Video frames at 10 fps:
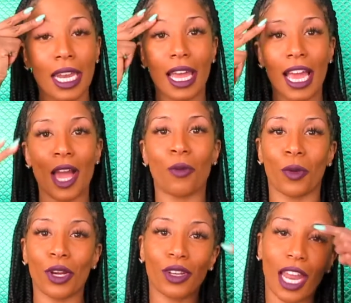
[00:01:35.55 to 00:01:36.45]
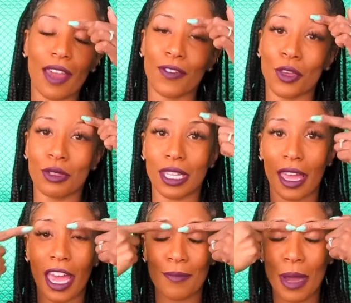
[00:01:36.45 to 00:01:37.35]
Like, I real life used to
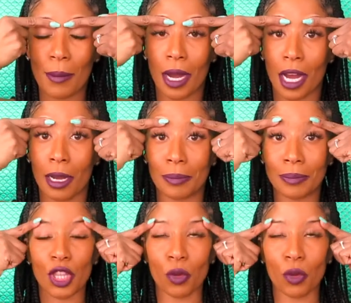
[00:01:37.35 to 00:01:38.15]
have my mom